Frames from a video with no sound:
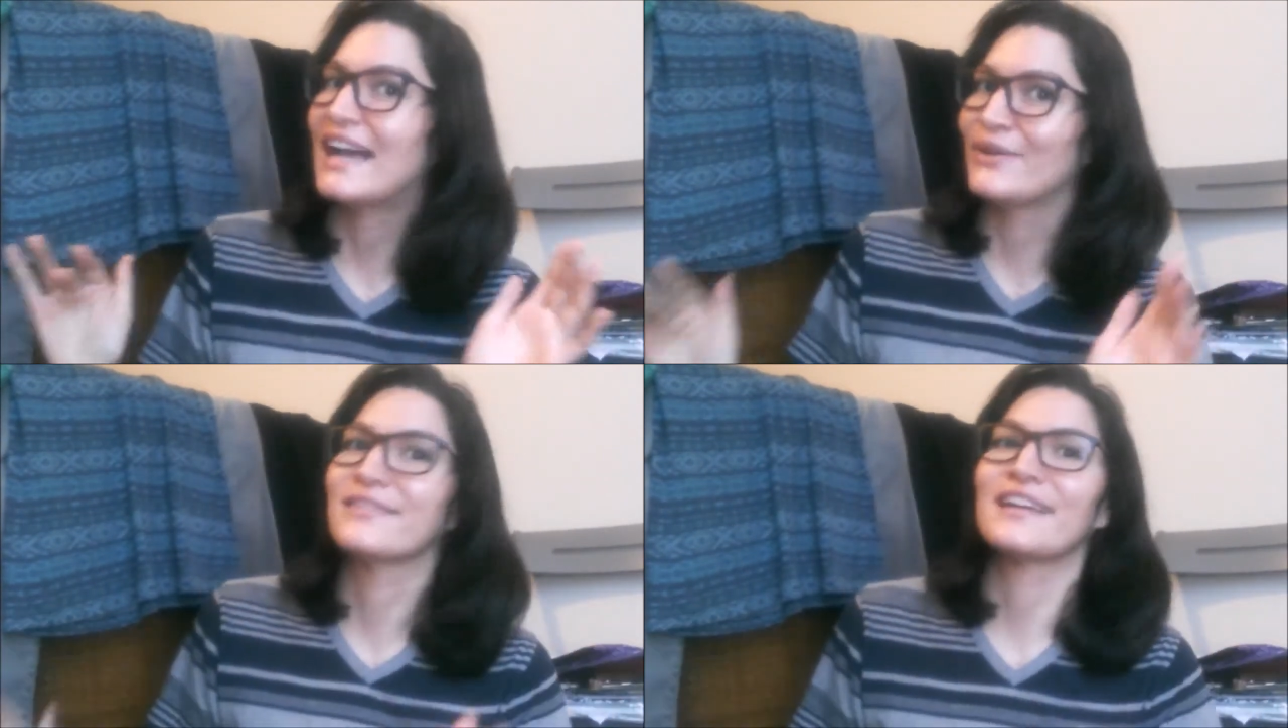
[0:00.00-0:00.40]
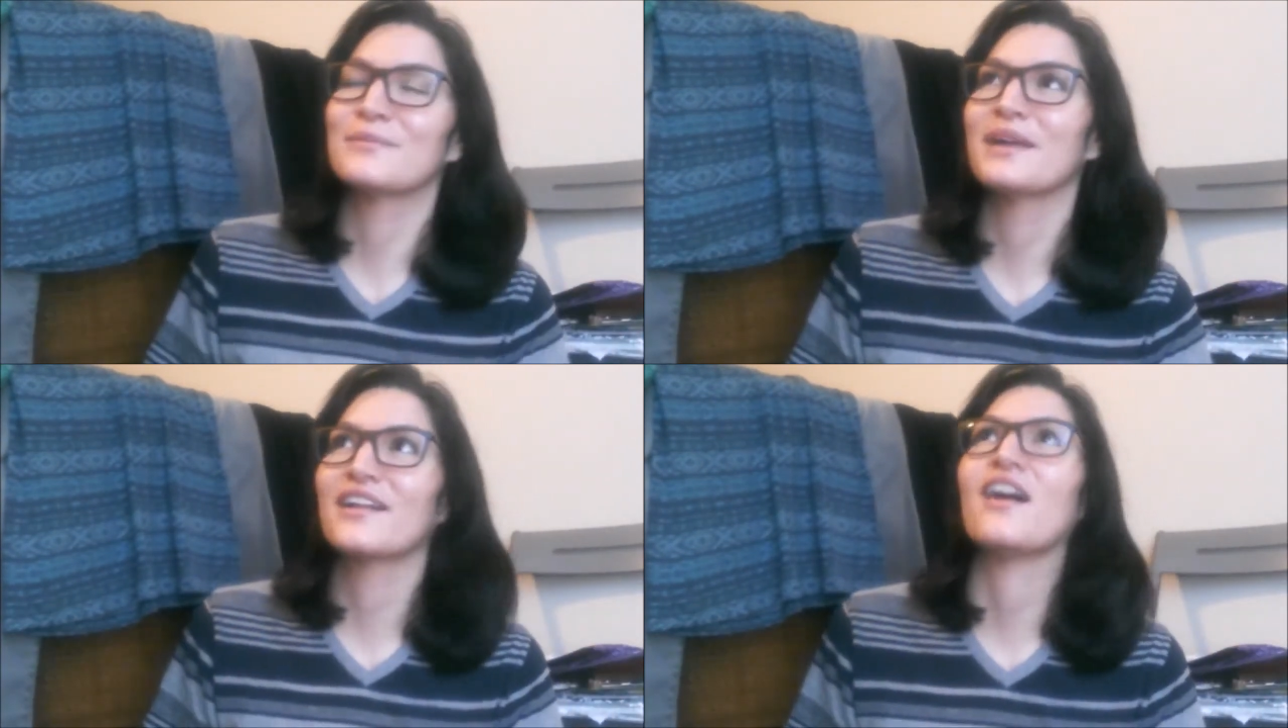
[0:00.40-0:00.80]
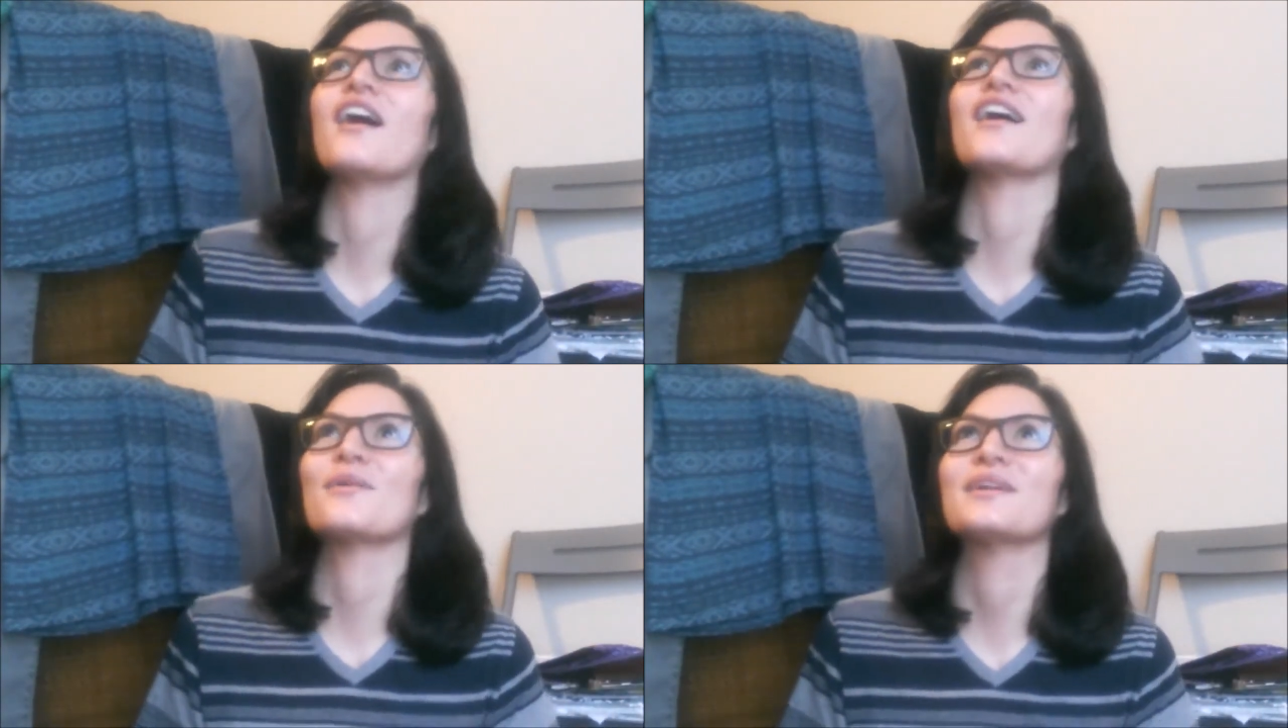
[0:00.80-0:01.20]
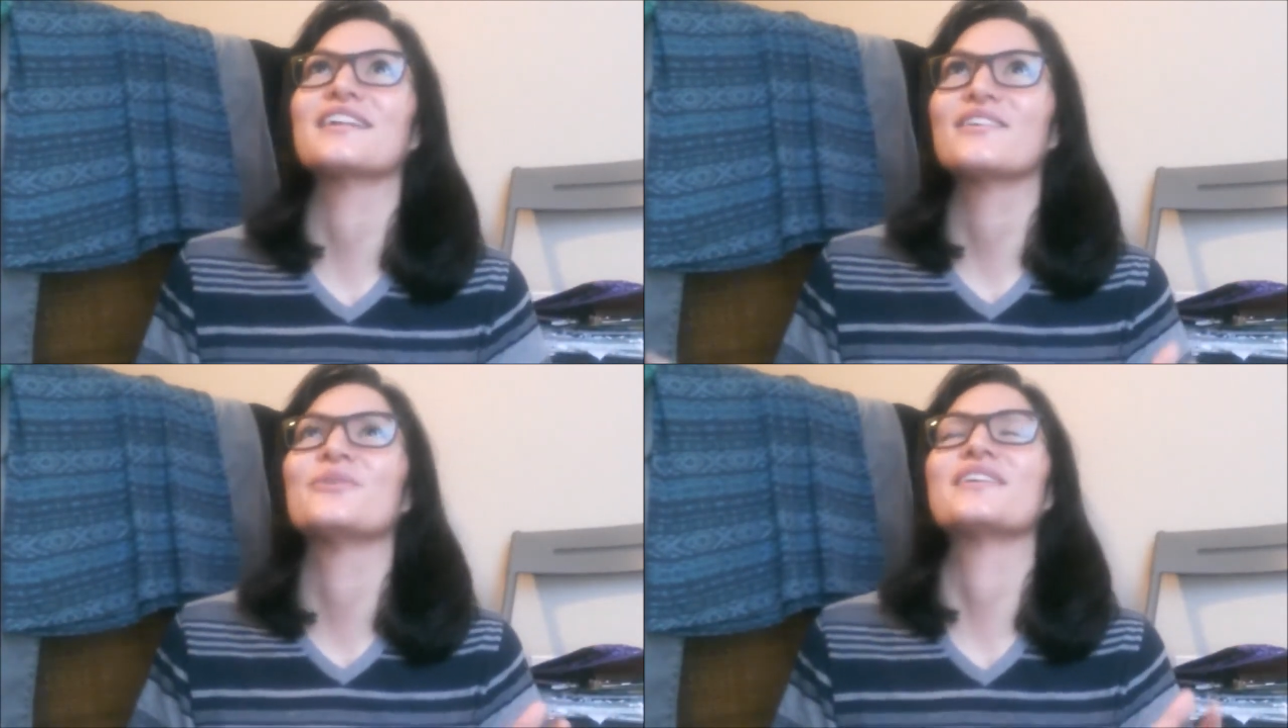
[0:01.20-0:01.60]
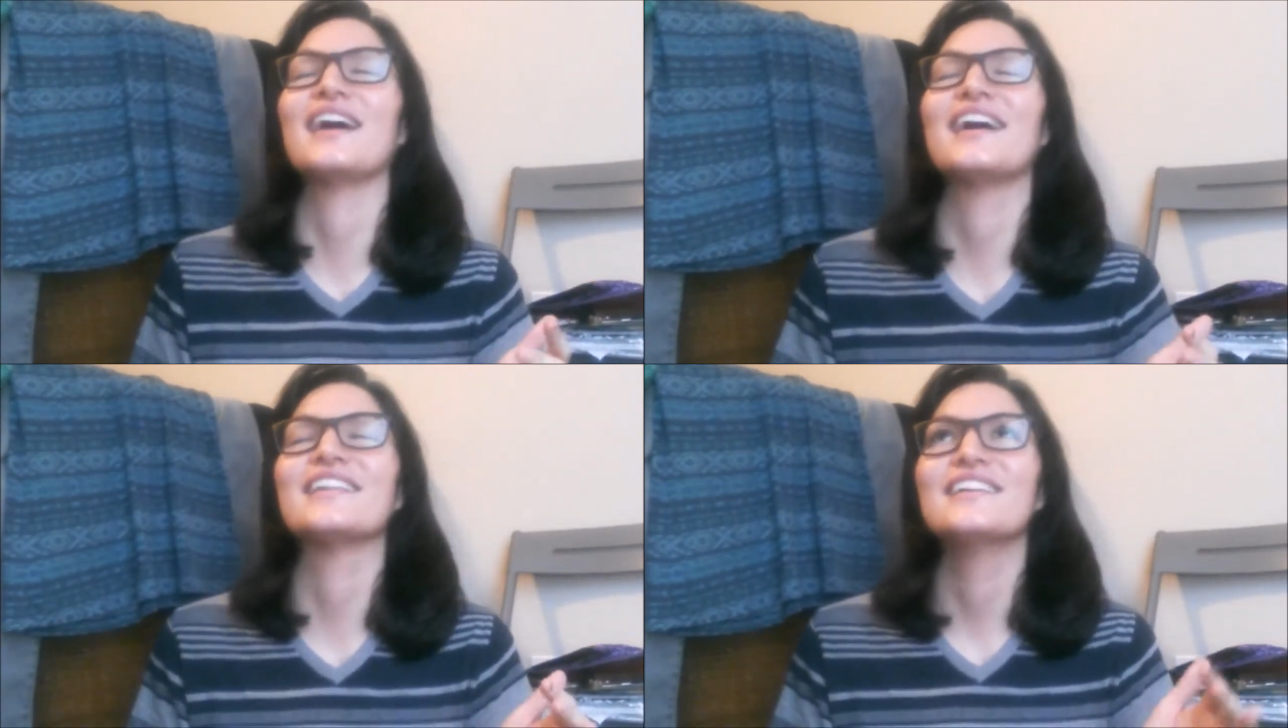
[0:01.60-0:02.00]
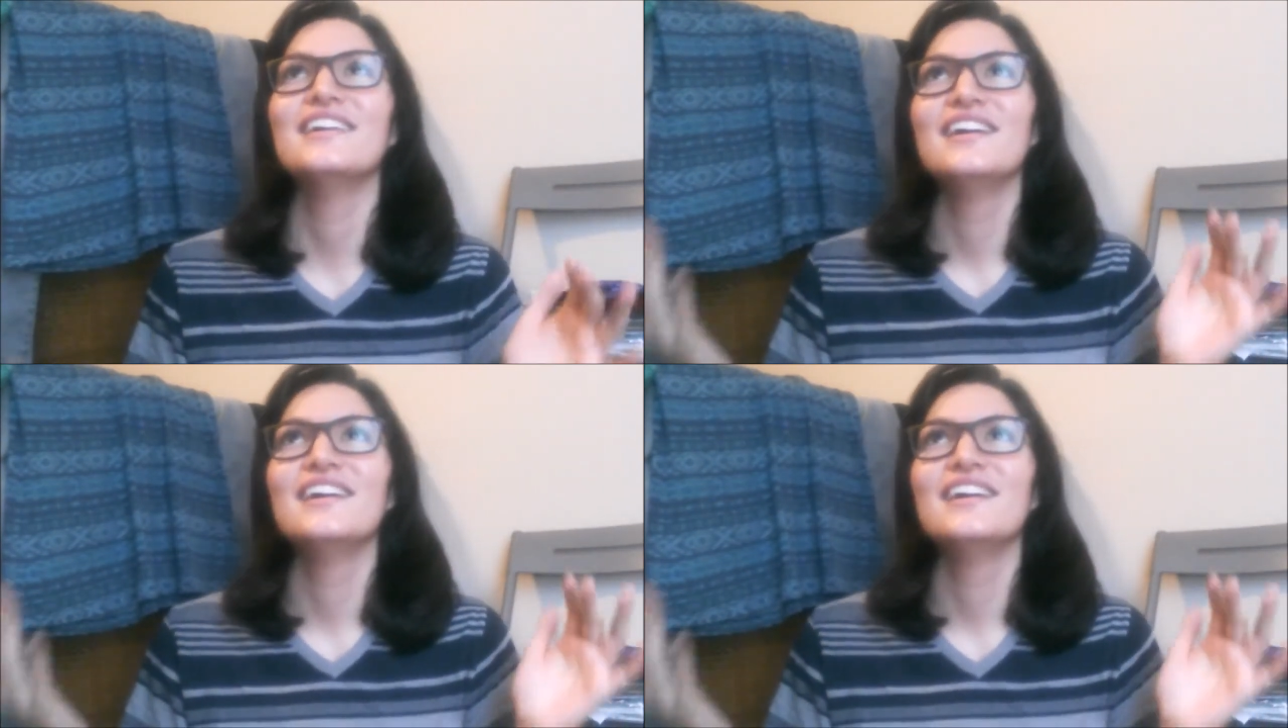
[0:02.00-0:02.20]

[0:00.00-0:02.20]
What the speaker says: outside my car. I'm like, oh god,